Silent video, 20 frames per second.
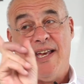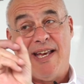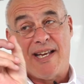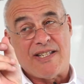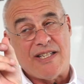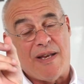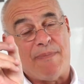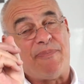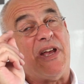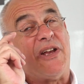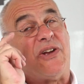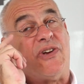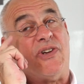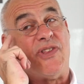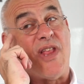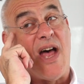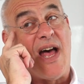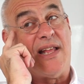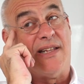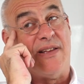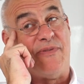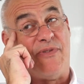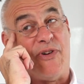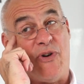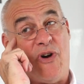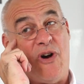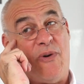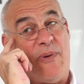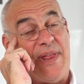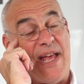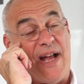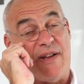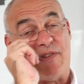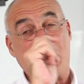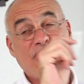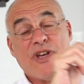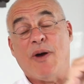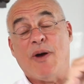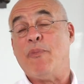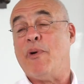except I could not live at all without
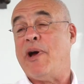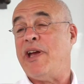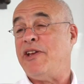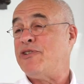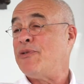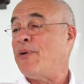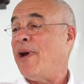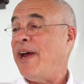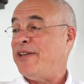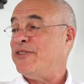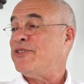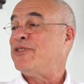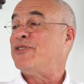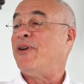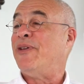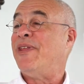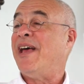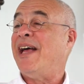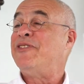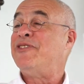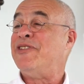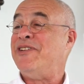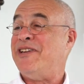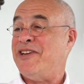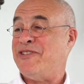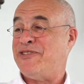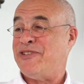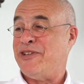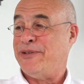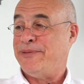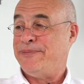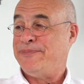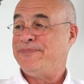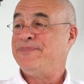subway trains, so that's an issue.